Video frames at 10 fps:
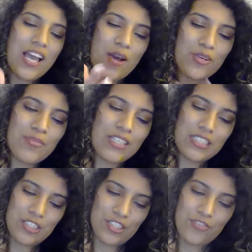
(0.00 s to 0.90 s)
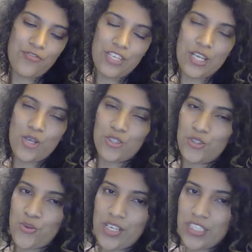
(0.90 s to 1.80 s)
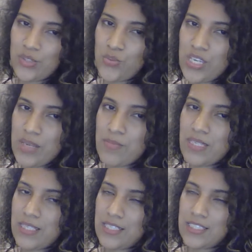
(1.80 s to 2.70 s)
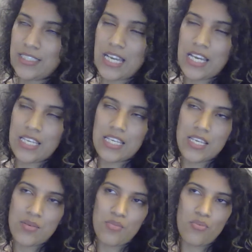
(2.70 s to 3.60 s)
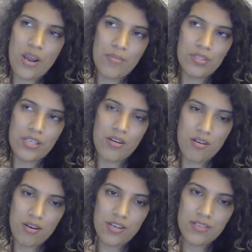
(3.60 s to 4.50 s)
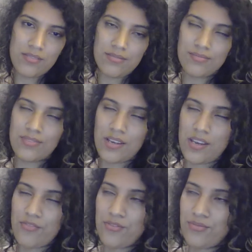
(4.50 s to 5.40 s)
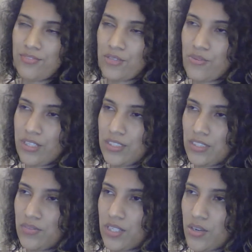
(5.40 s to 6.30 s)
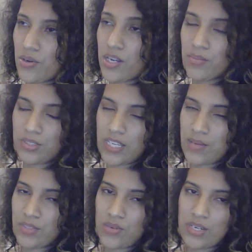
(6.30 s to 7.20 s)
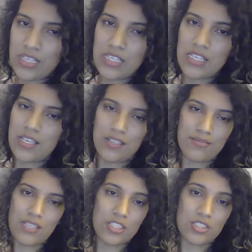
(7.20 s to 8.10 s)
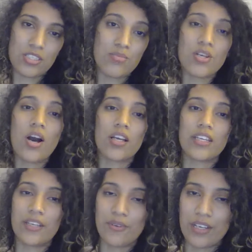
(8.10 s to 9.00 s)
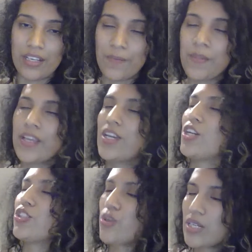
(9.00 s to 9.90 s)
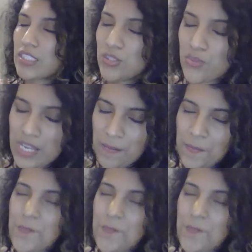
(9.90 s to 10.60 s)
I want to make this video short and sweet because I keep rambling on. I've recorded this video a couple times already and I just keep talking, right? Short and sweet.